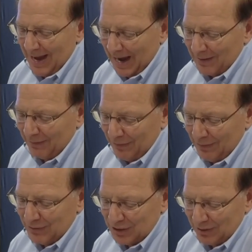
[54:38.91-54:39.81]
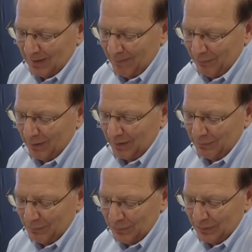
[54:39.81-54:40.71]
Out of you shall come forth a
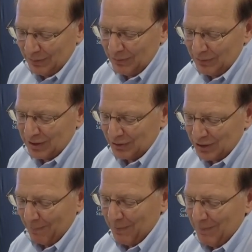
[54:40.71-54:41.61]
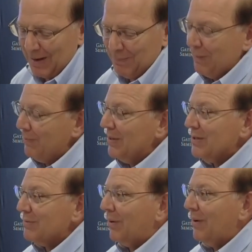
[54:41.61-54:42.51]
ruler who shall shepherd my people
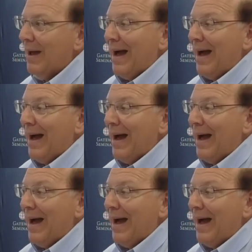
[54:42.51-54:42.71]
Israel."